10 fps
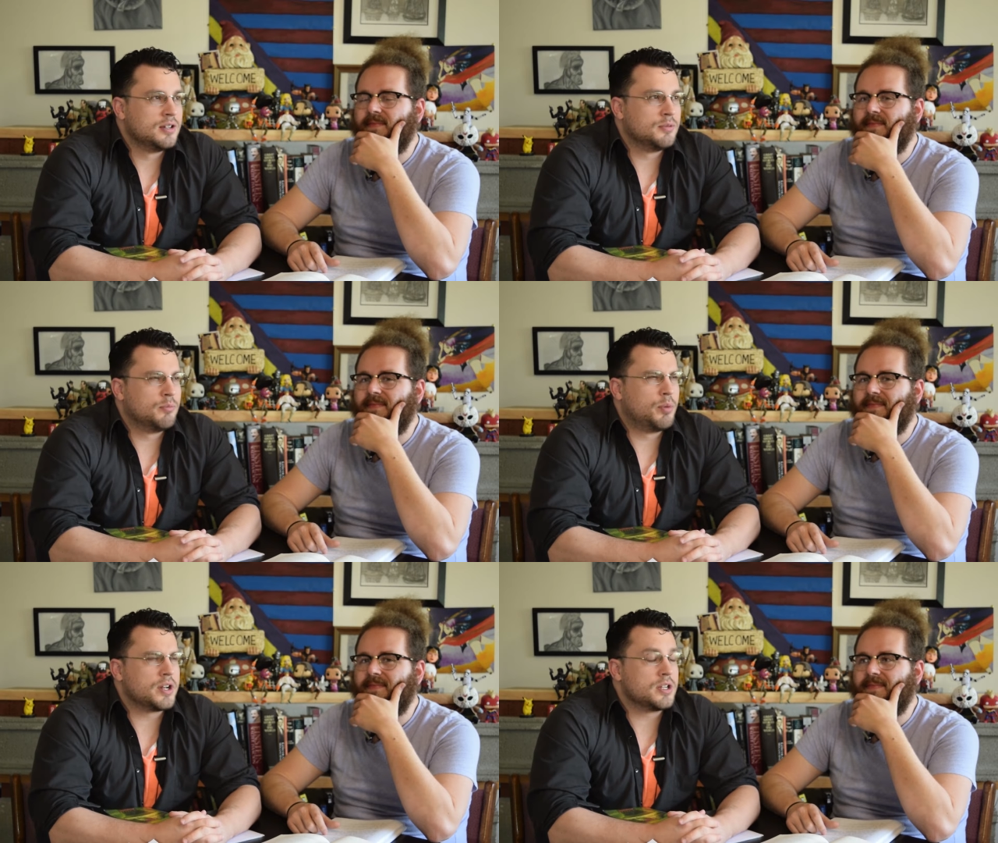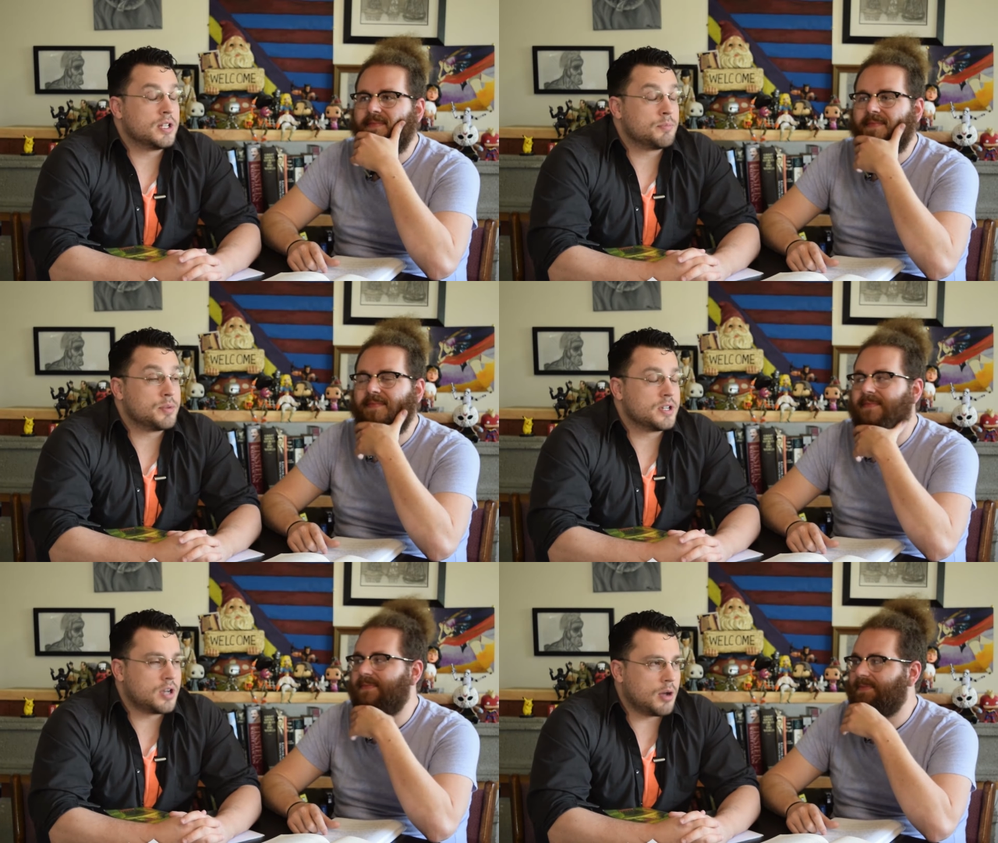Speaker 1: but it
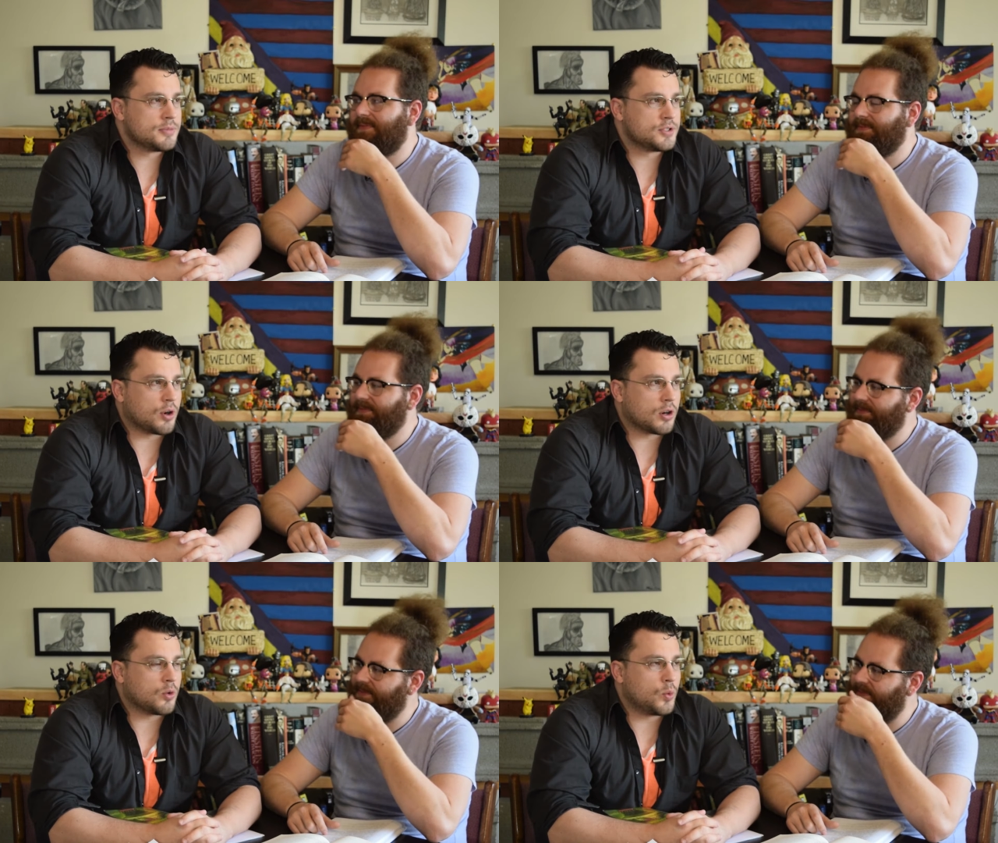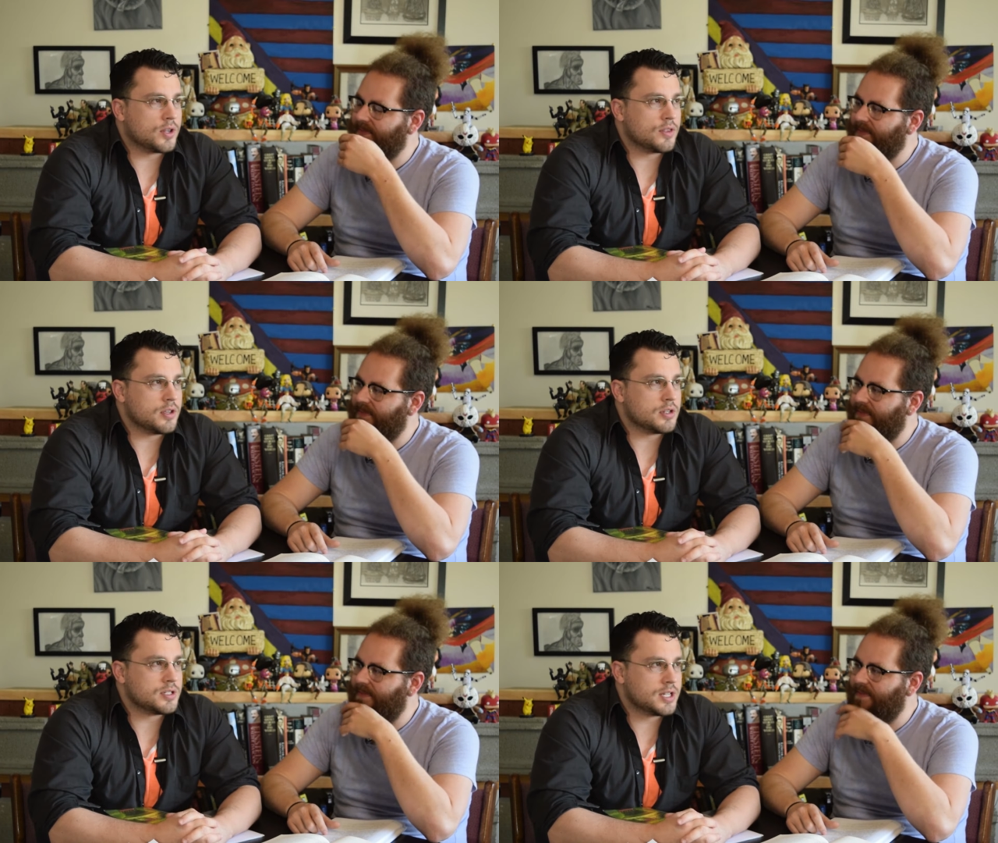becomes dark when the
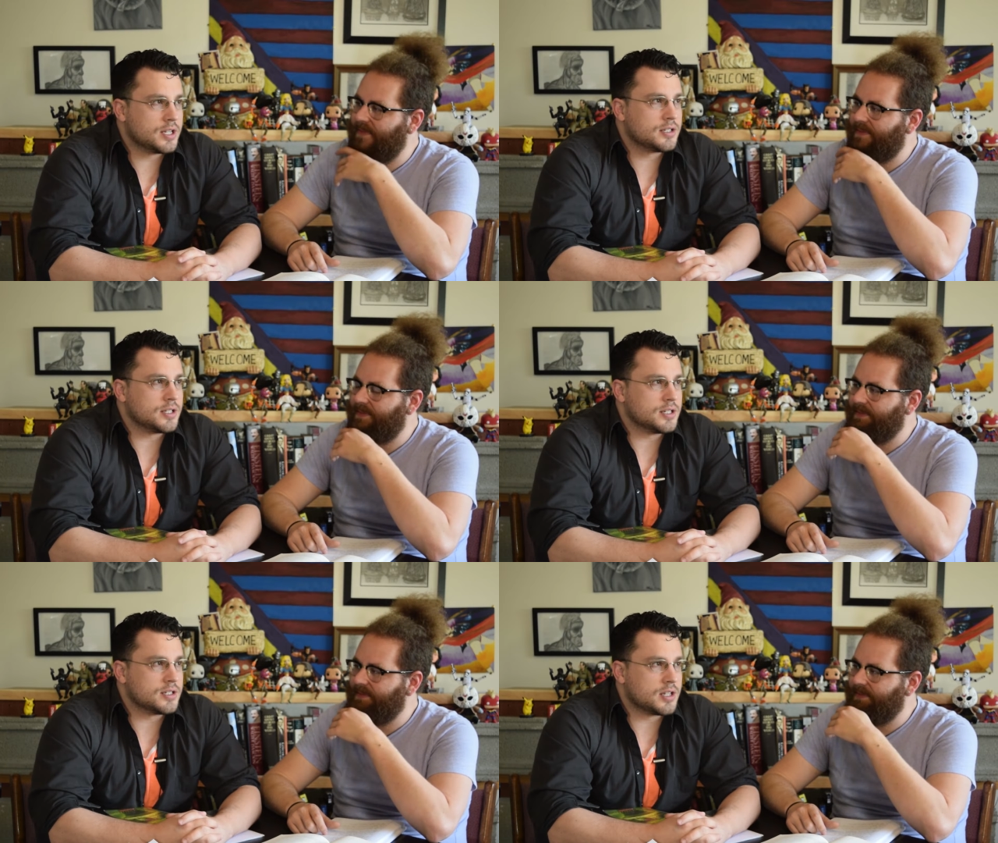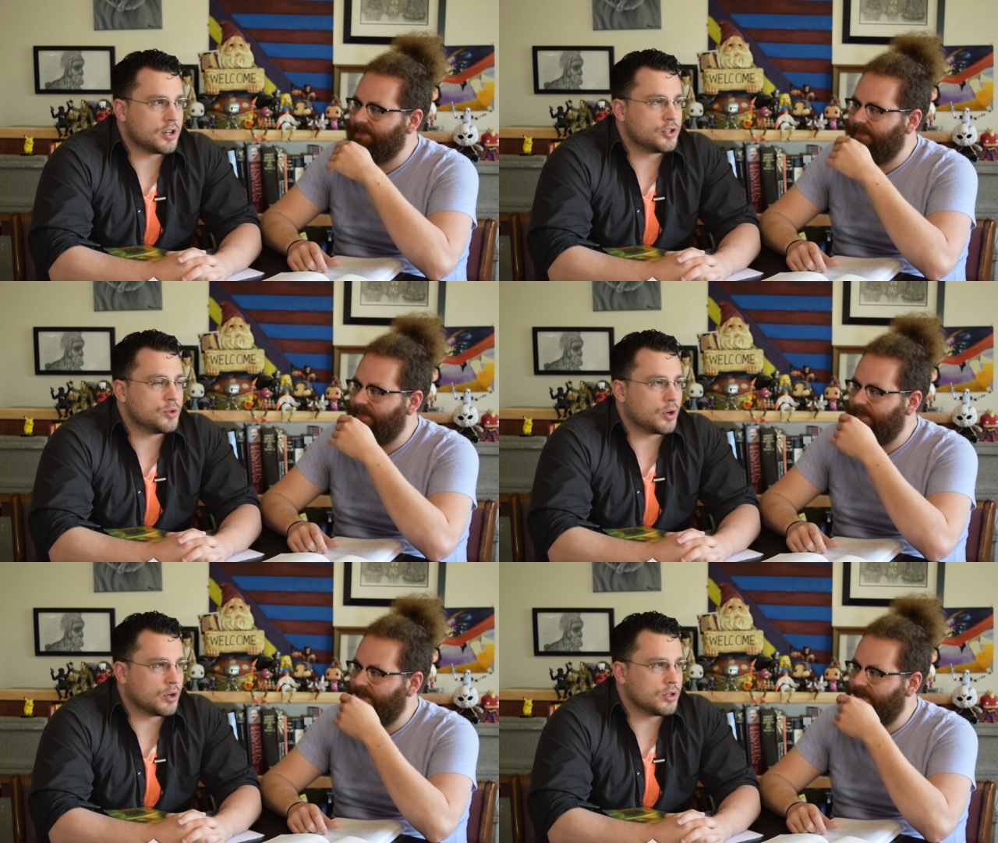intent is such to
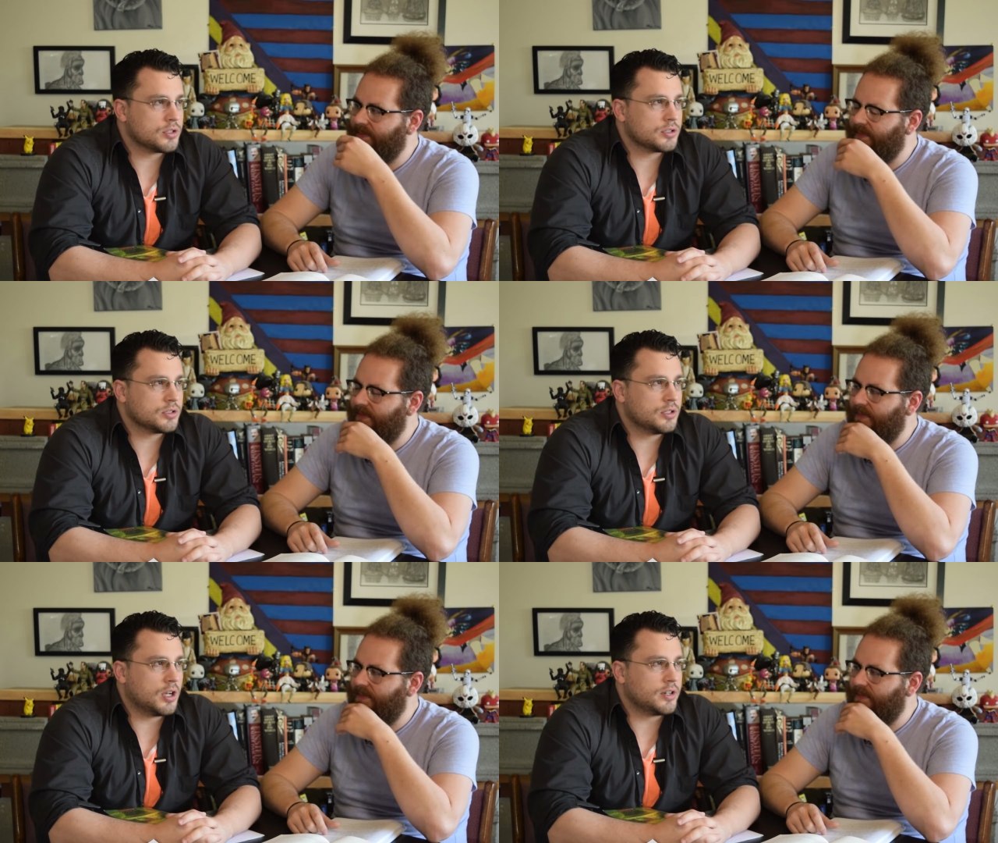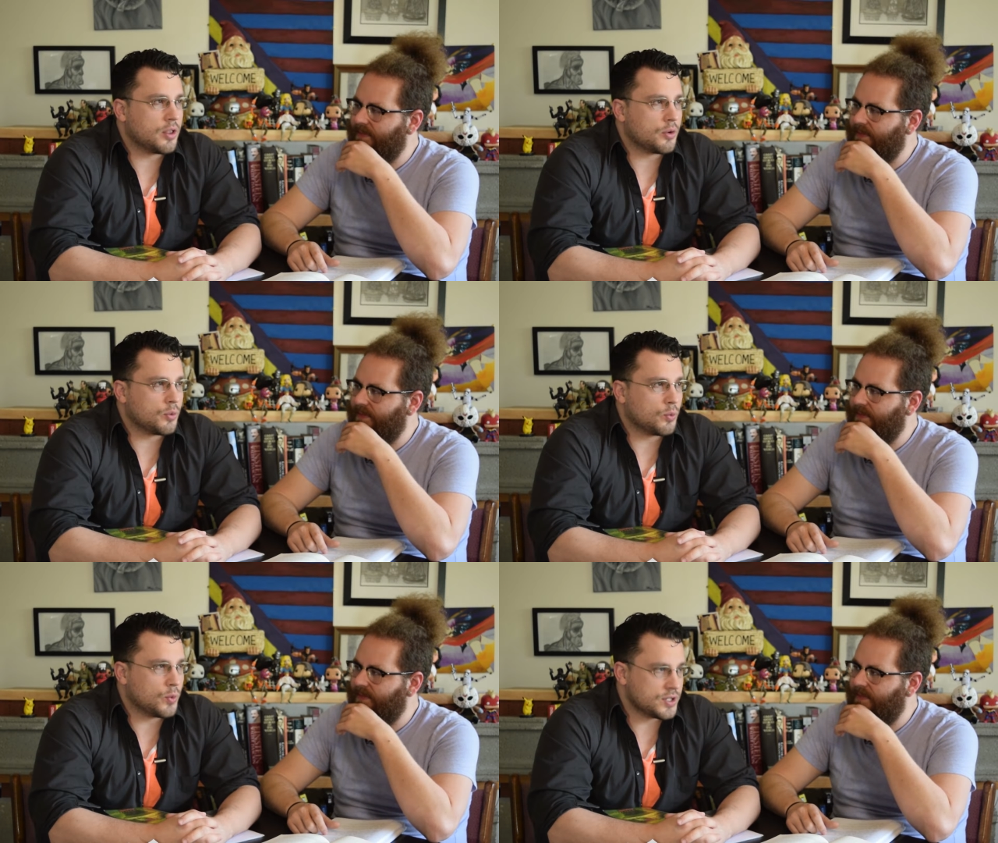hurt another
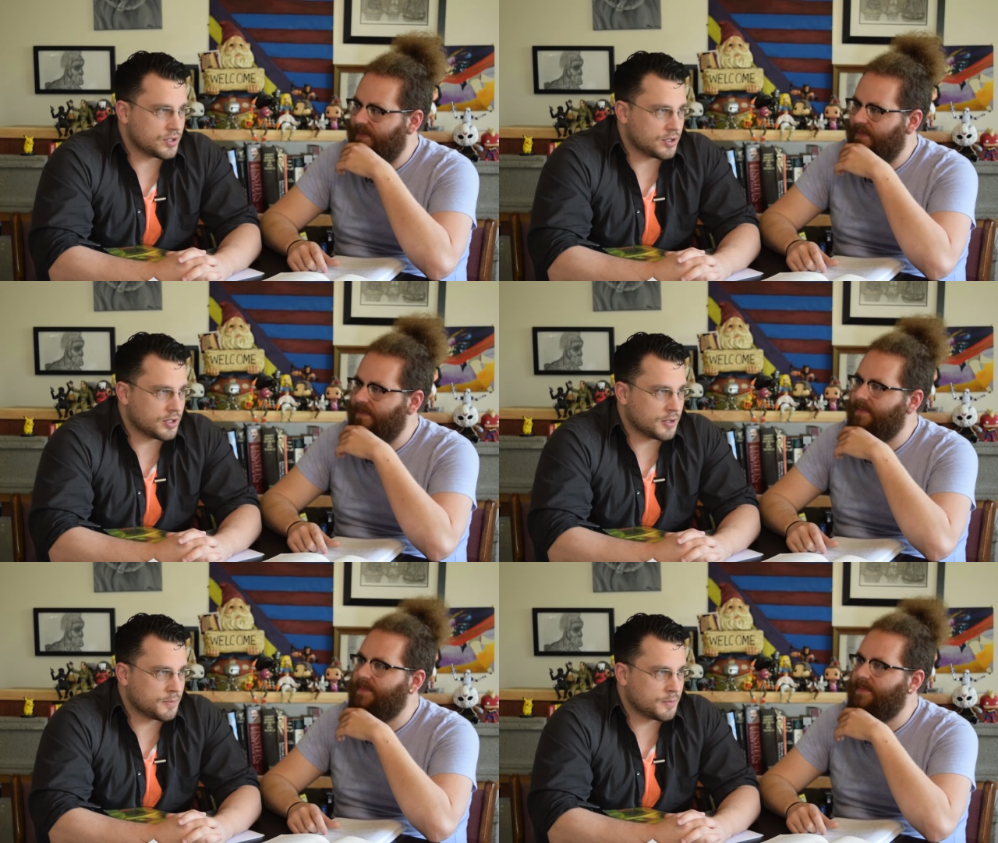wizard